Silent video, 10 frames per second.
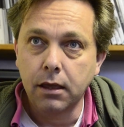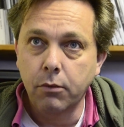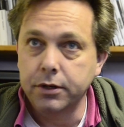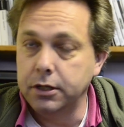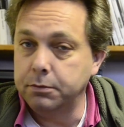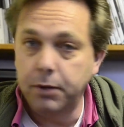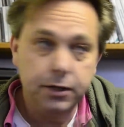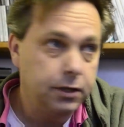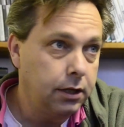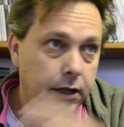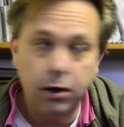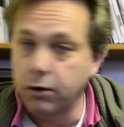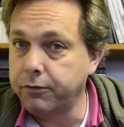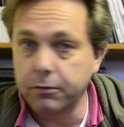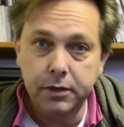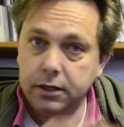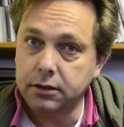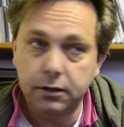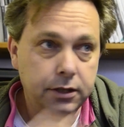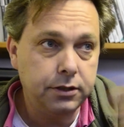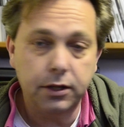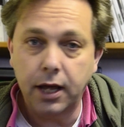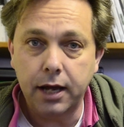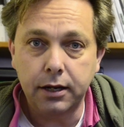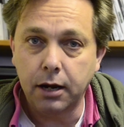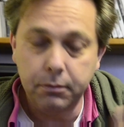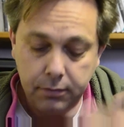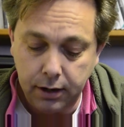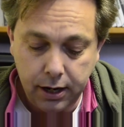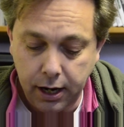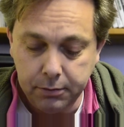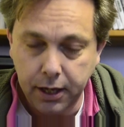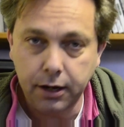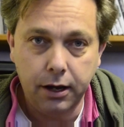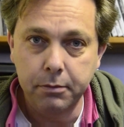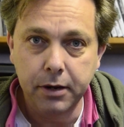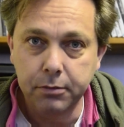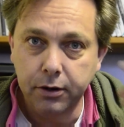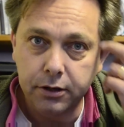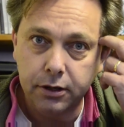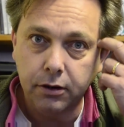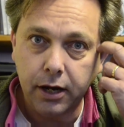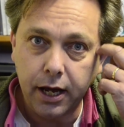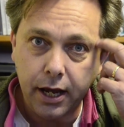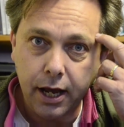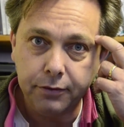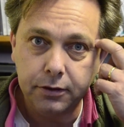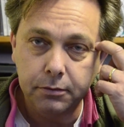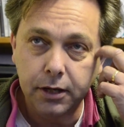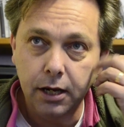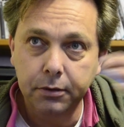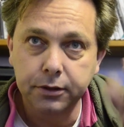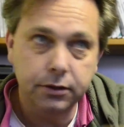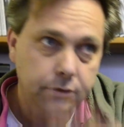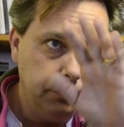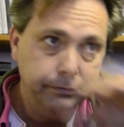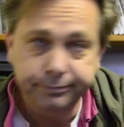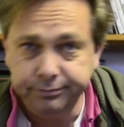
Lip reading: which is basically go from this to that. I'm like a hummingbird, you know. I have to be able to